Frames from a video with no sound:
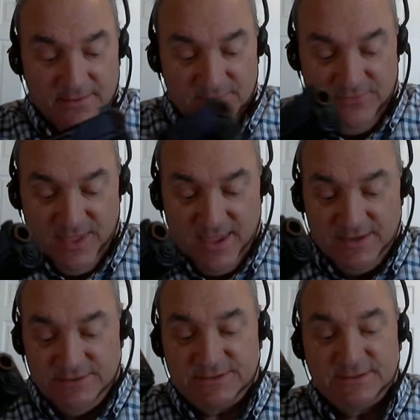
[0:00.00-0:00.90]

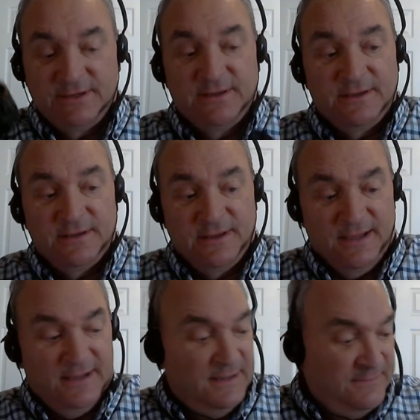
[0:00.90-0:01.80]
these,
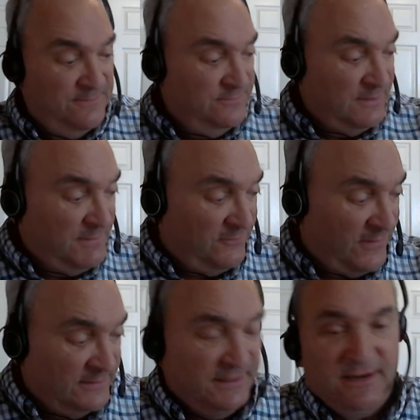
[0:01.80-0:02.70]
uh, let me
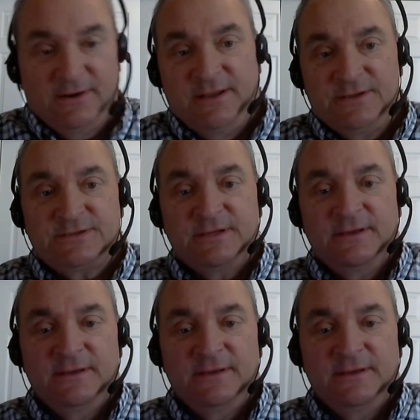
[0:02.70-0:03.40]
find it, here it is,